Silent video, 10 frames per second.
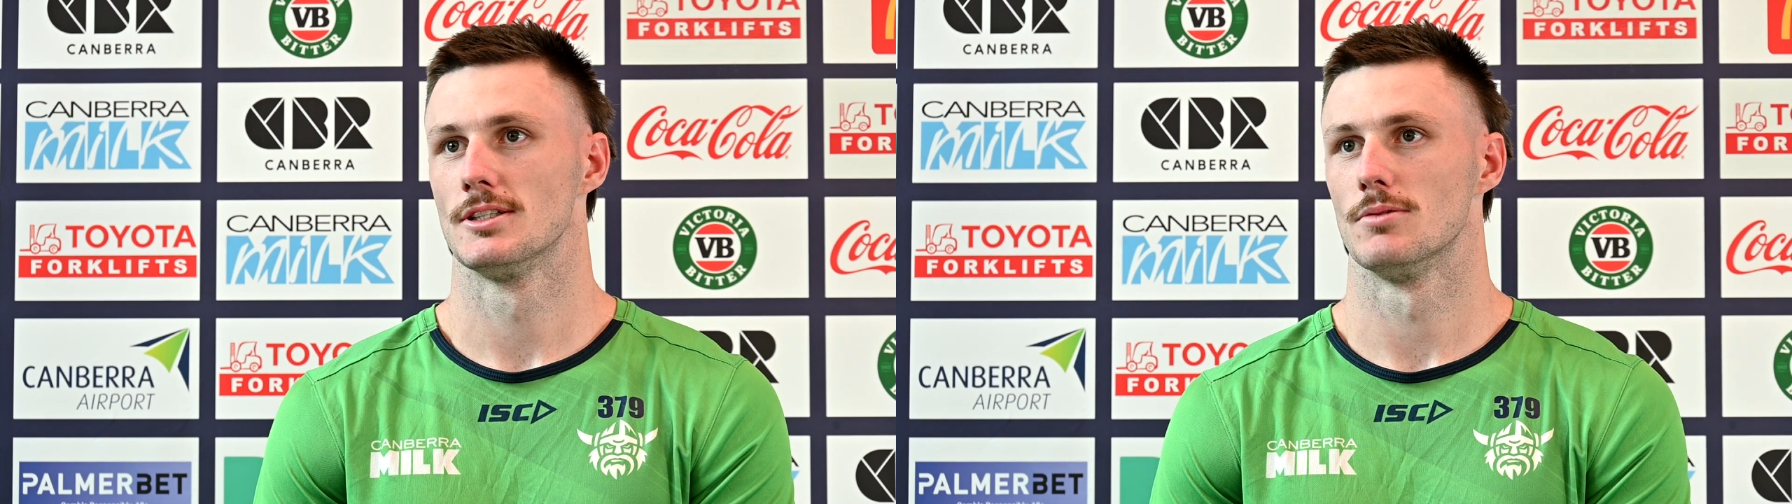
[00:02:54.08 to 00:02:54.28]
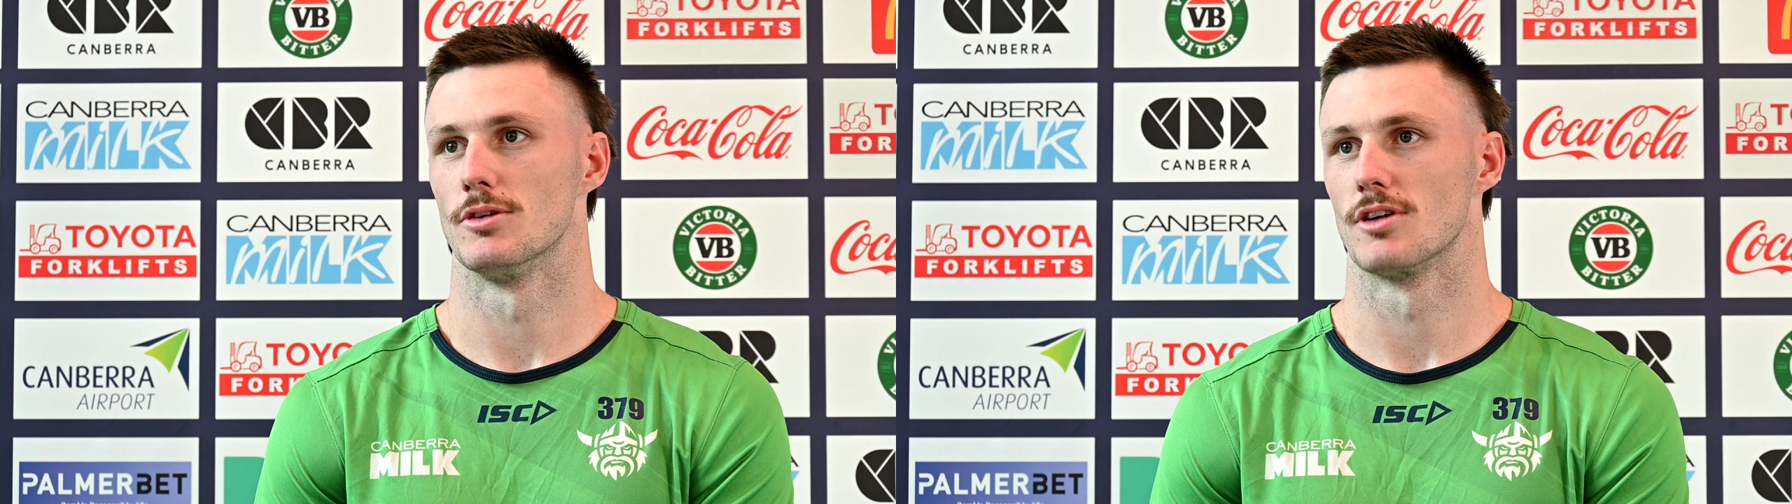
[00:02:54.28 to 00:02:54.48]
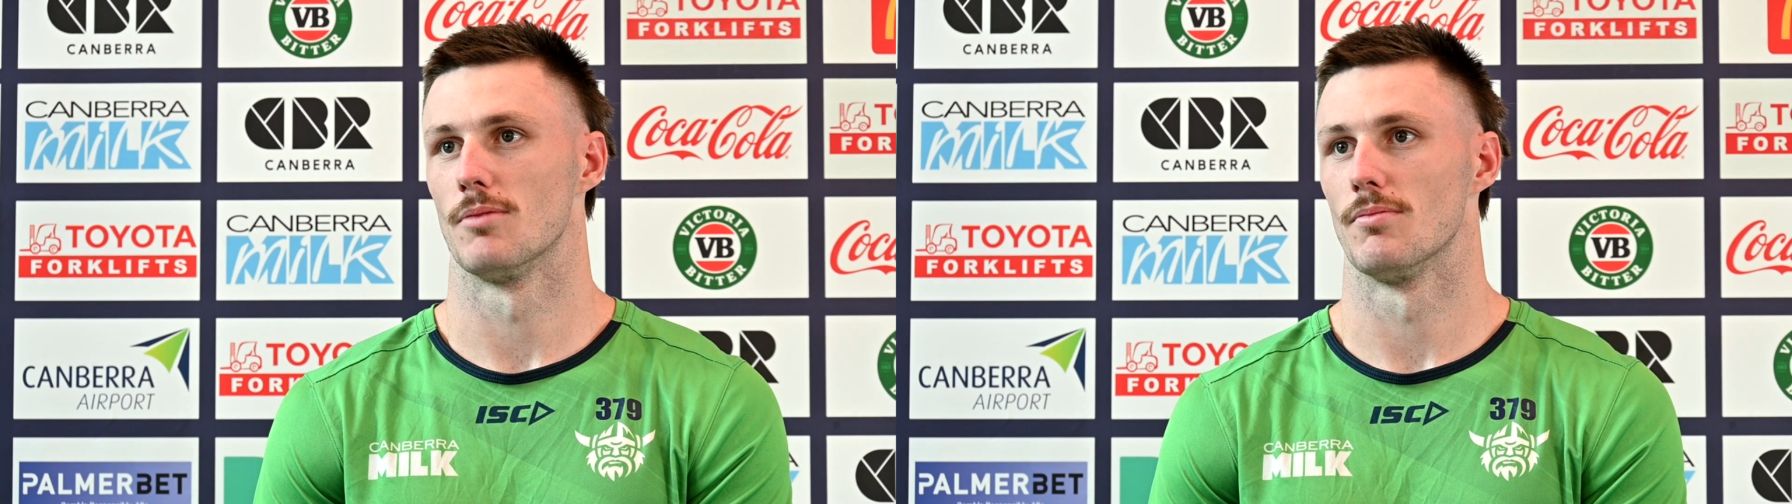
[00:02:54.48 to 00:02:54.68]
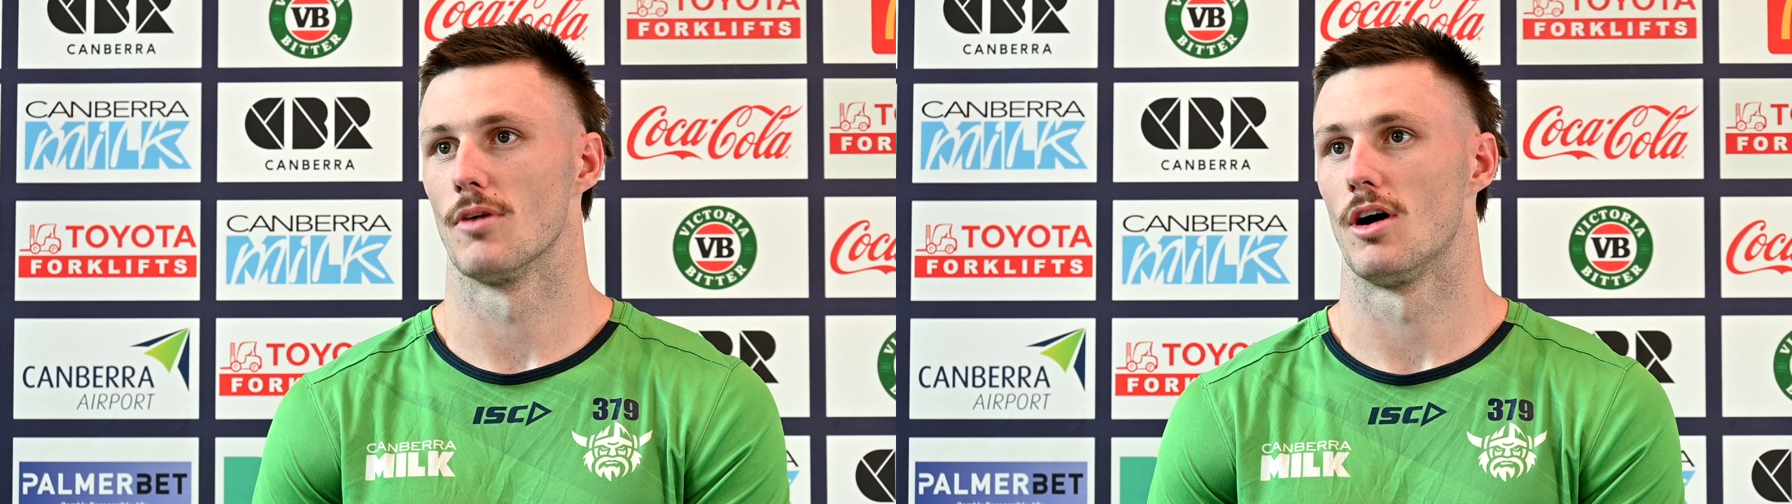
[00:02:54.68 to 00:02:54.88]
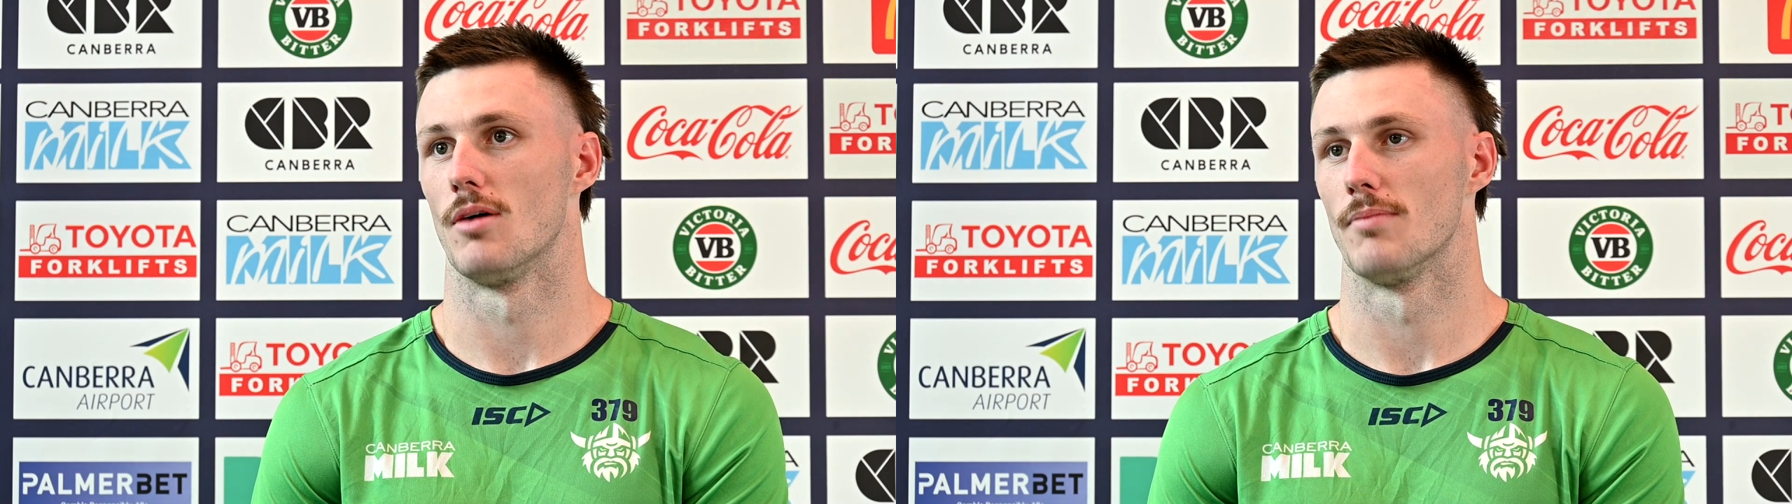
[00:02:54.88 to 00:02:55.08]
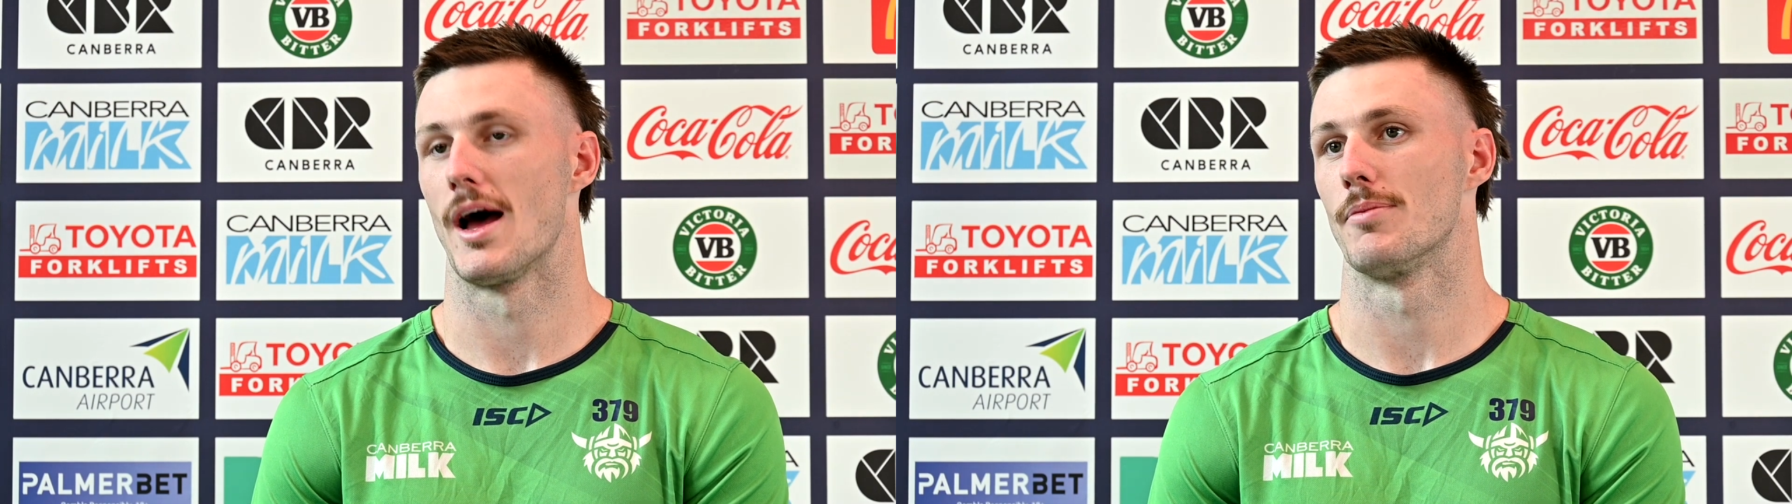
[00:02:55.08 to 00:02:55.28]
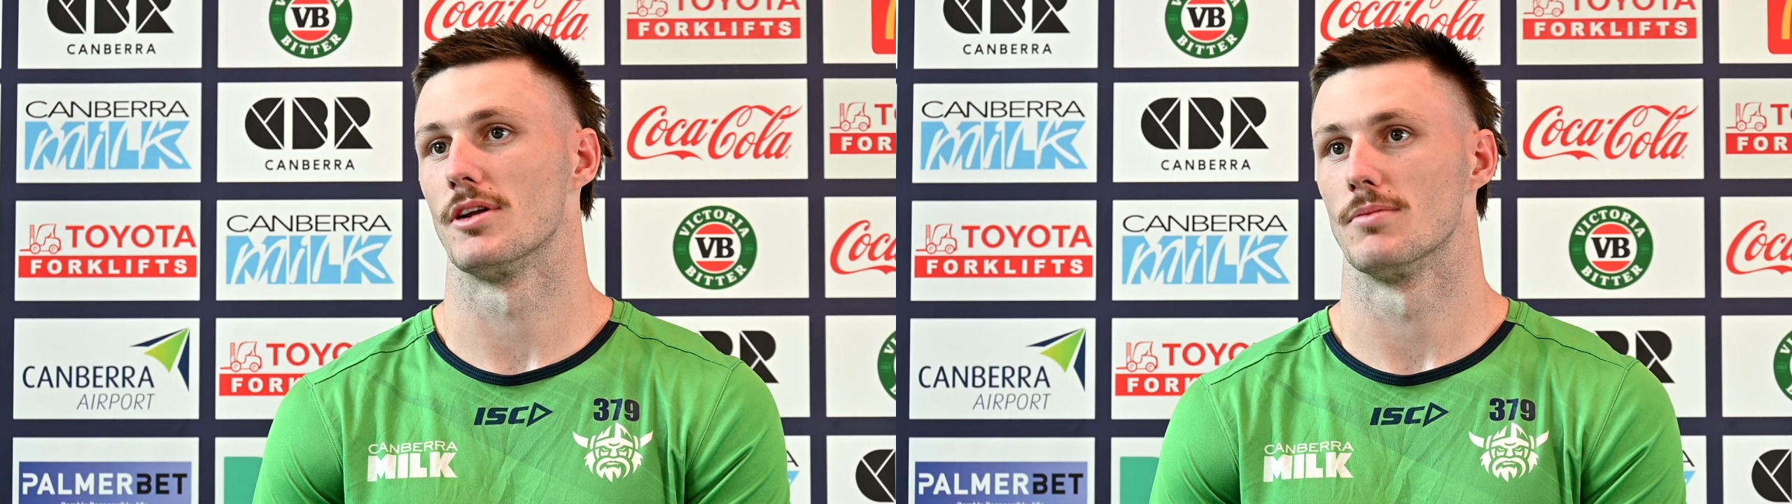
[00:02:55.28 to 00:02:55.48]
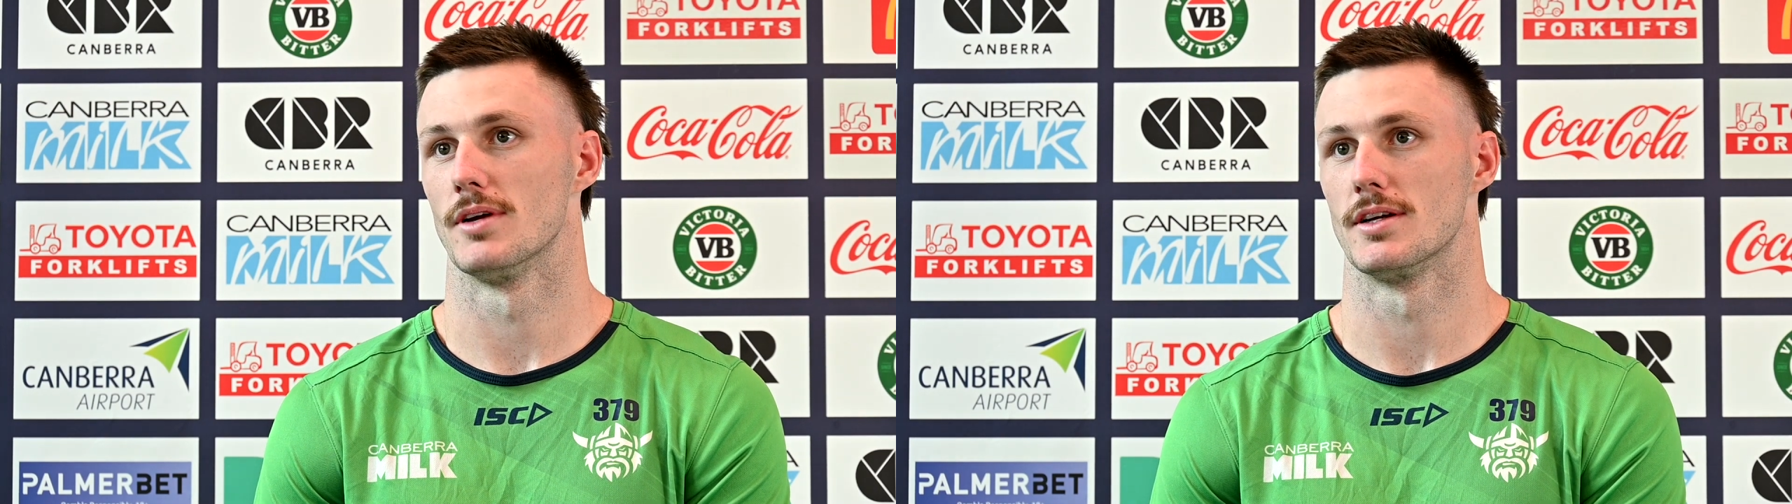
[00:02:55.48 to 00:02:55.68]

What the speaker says: which I'm happy to be